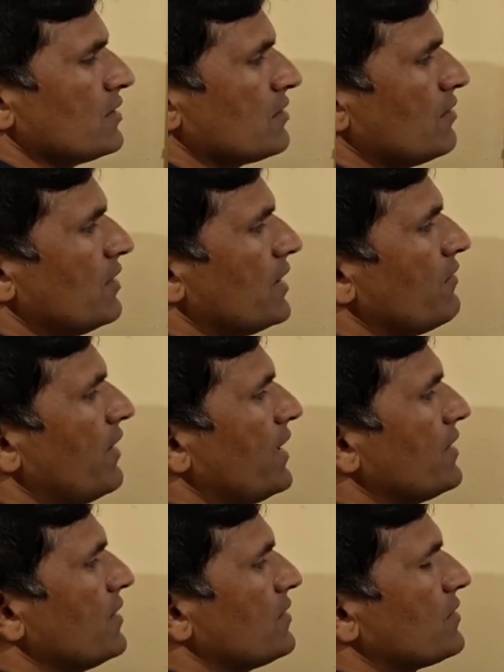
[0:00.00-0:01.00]
So we will
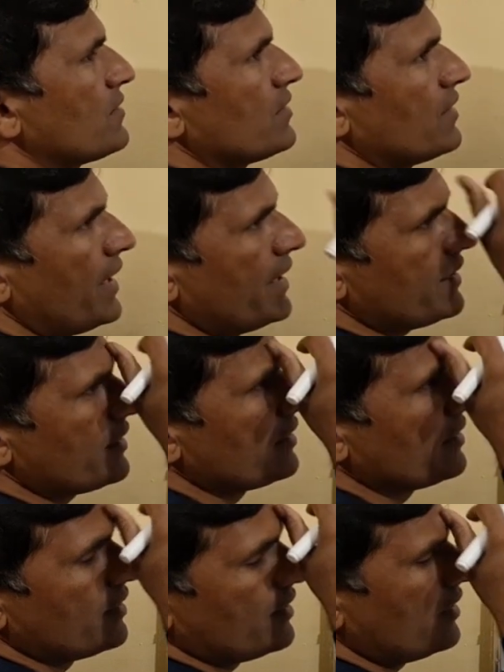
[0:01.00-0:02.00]
divide this, right?
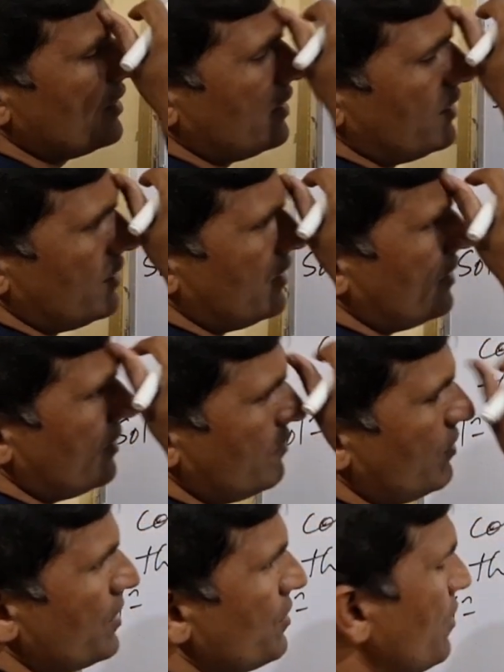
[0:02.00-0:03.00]

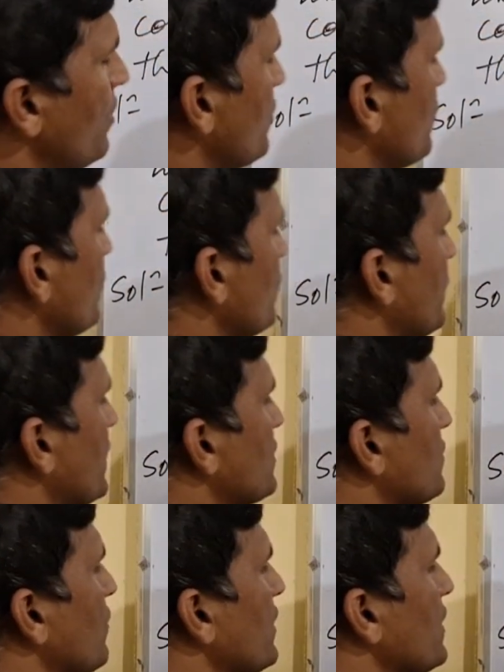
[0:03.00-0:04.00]
What you have to do,
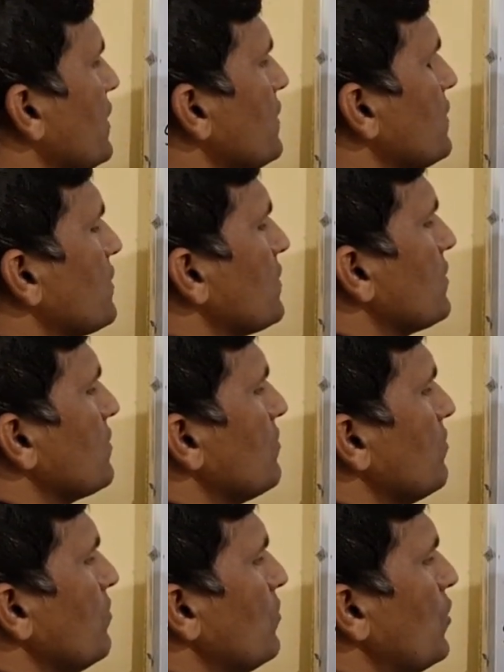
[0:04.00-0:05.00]
first one is
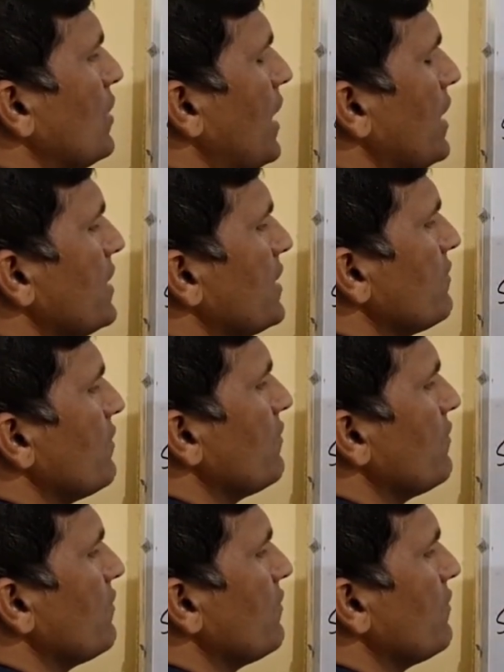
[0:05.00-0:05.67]
molality